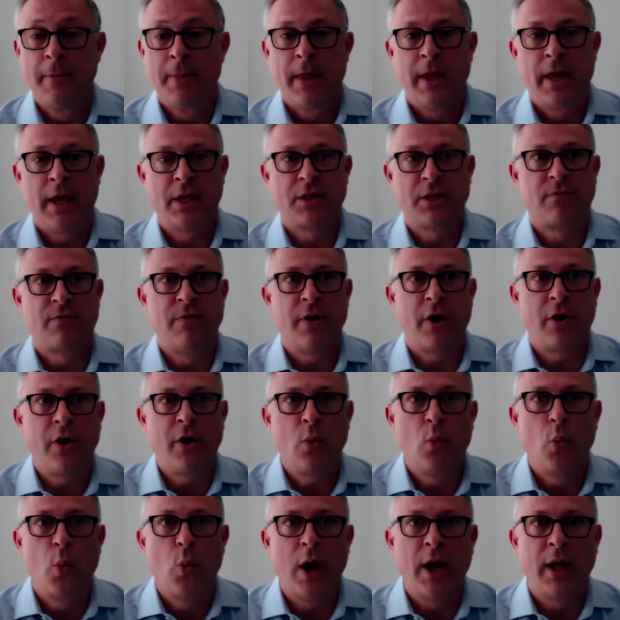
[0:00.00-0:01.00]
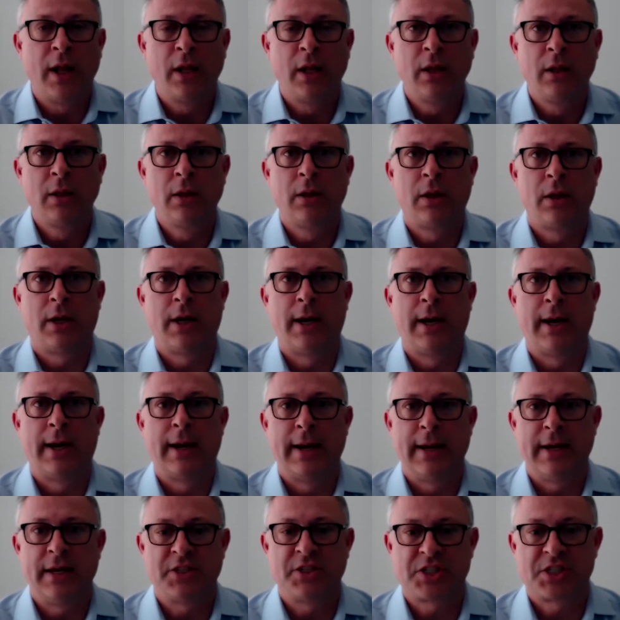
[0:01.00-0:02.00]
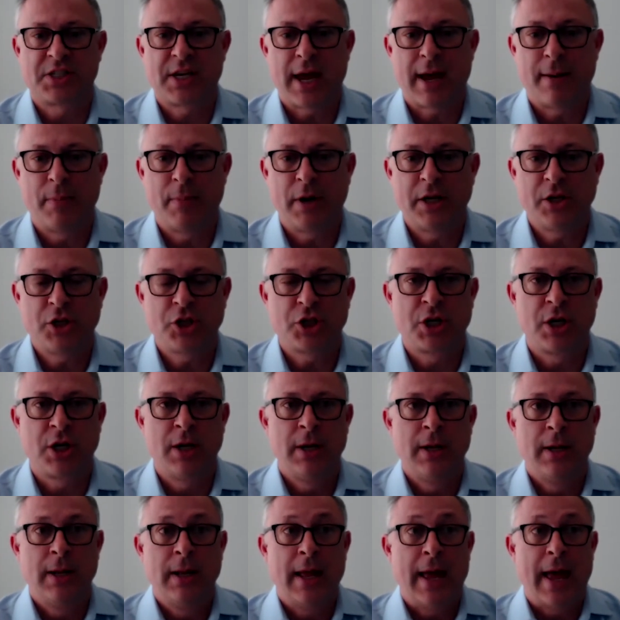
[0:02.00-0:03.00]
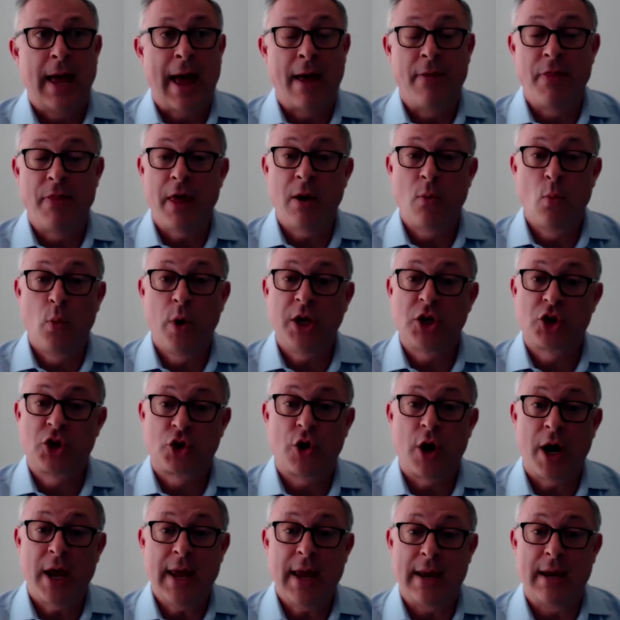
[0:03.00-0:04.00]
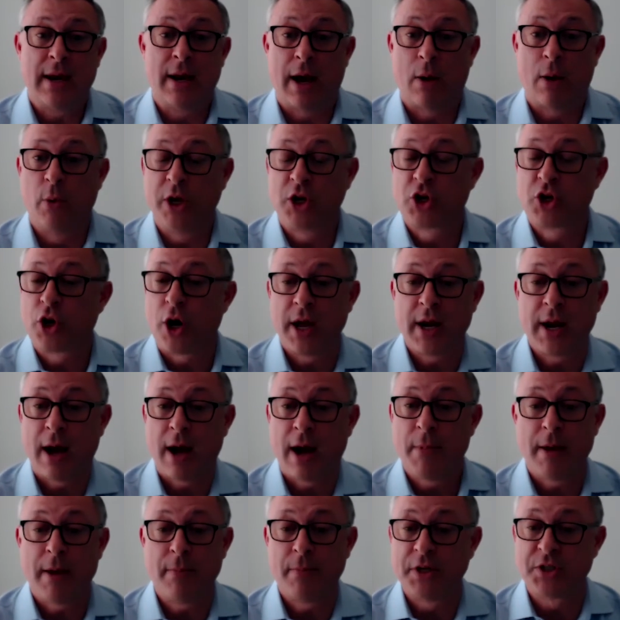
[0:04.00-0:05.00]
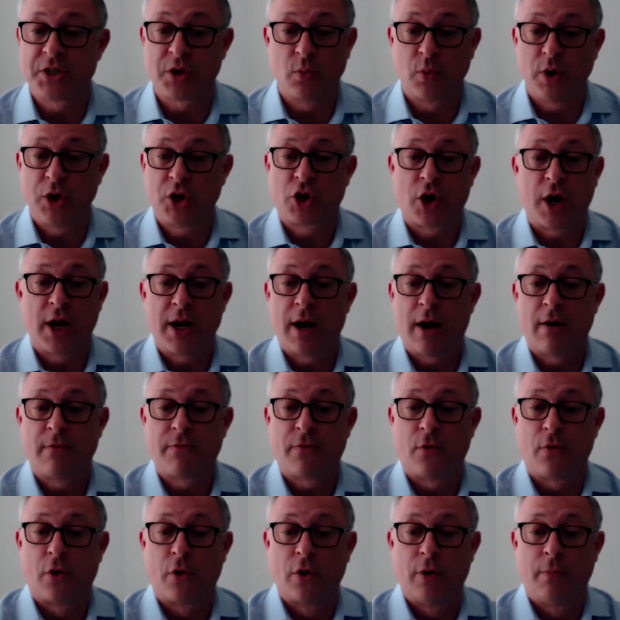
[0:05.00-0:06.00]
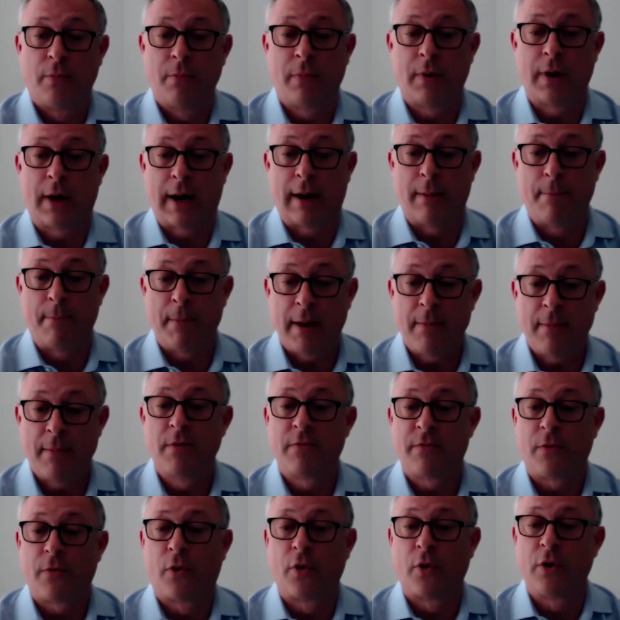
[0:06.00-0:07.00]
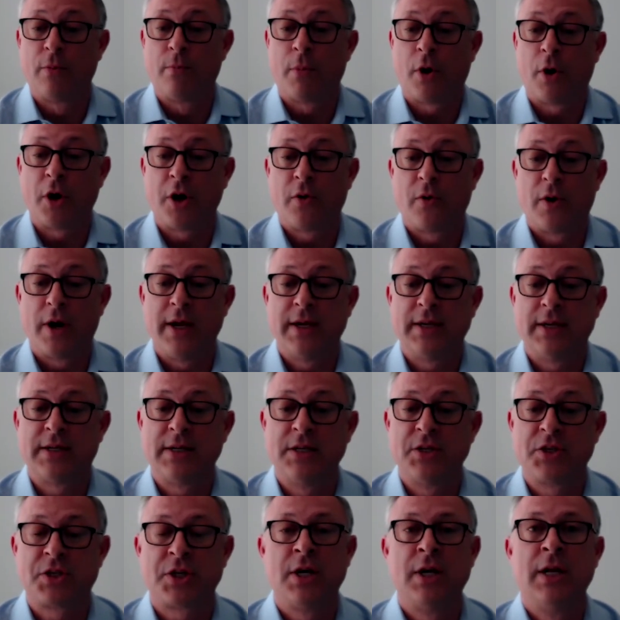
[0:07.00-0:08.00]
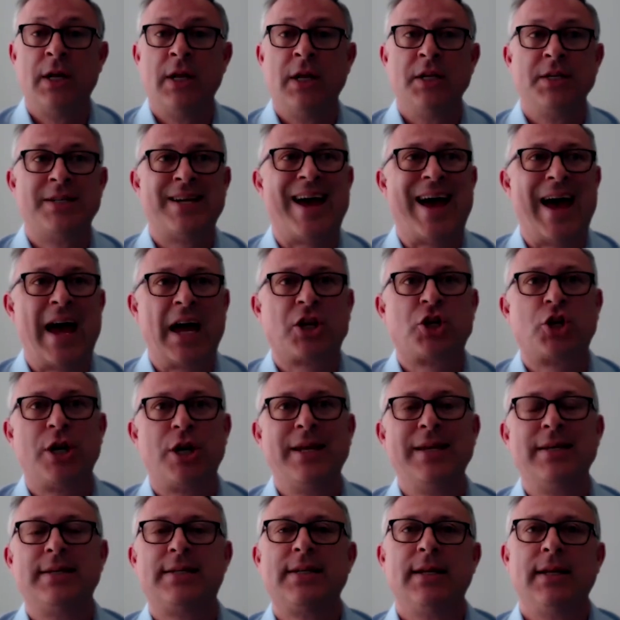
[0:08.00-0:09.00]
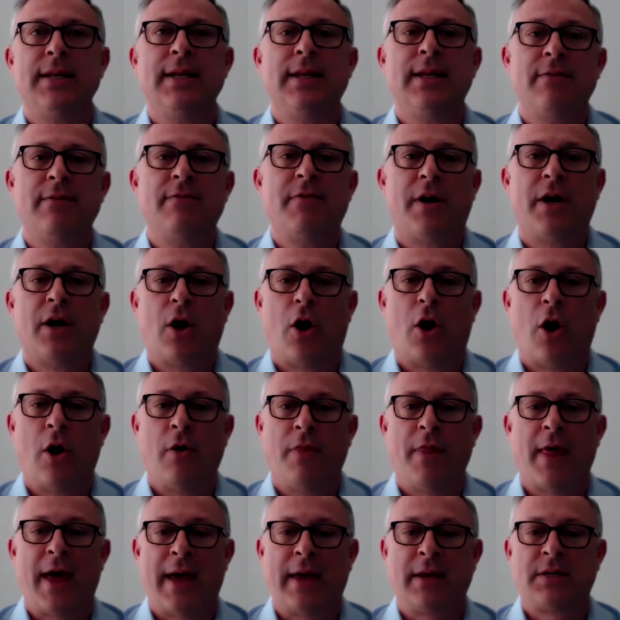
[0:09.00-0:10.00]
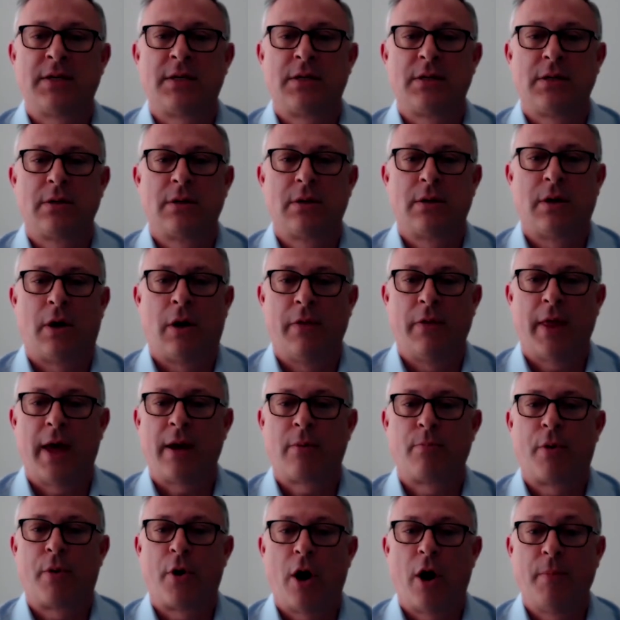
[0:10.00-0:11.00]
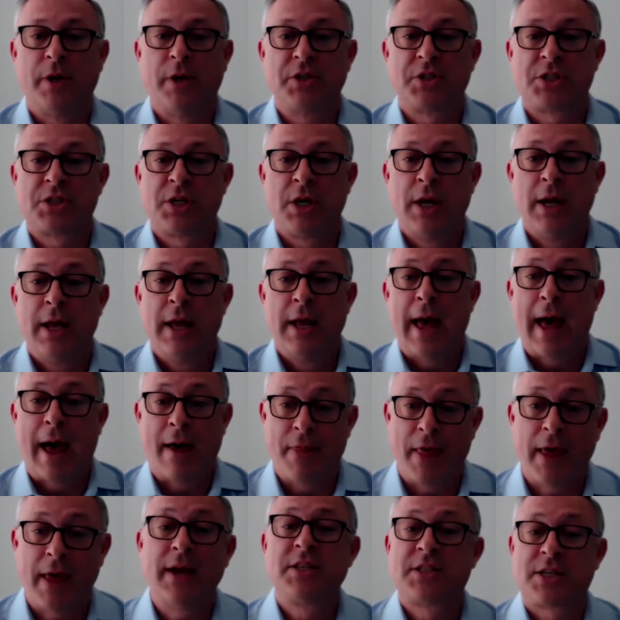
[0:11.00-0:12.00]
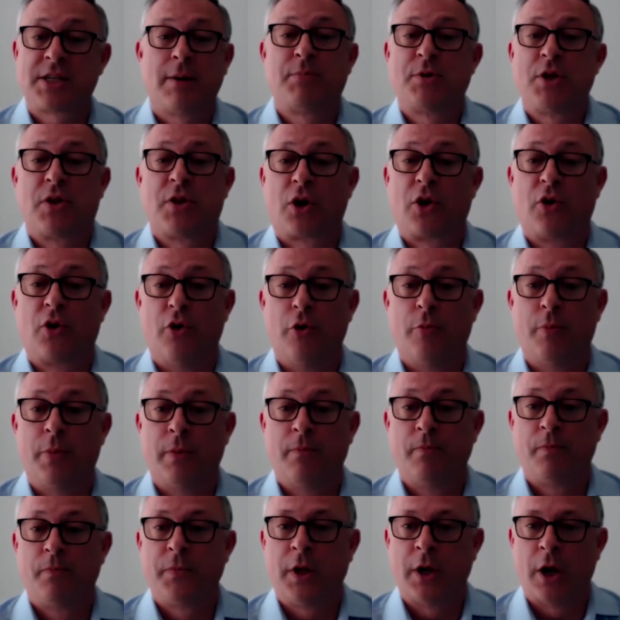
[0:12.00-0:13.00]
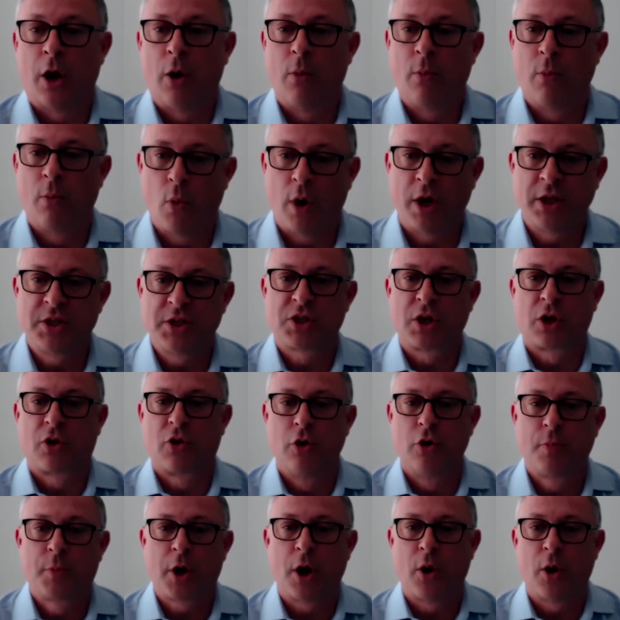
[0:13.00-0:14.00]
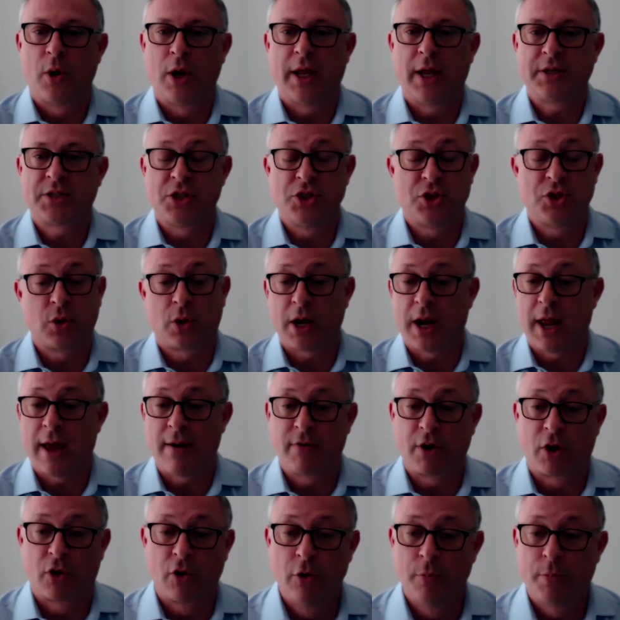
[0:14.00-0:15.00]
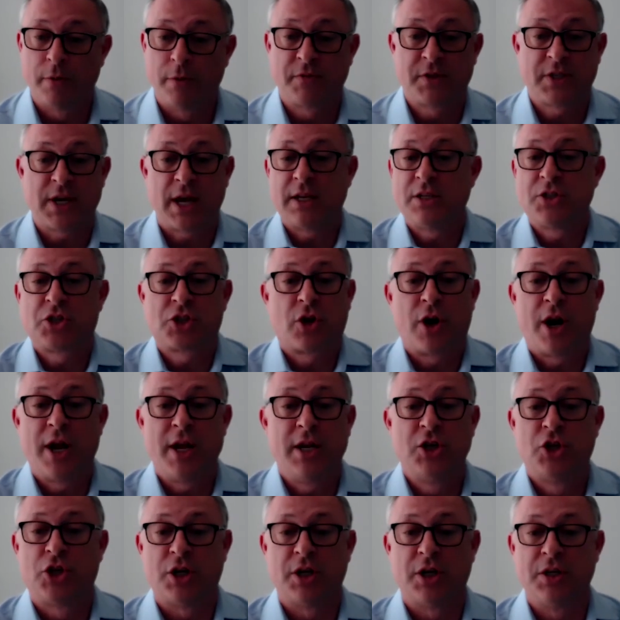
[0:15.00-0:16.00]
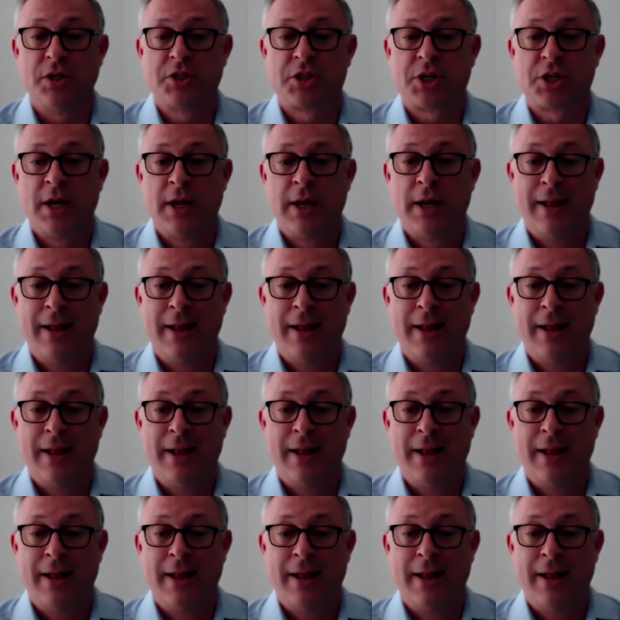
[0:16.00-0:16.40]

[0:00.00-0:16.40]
it's very well uh, established, and then we train. We train our members and we train our forum, our member forum moderators to actually deliver on that on that promise. And then it's up to the group. You know, mm-hmm. once the group coalesces, you can have a group of ten strangers.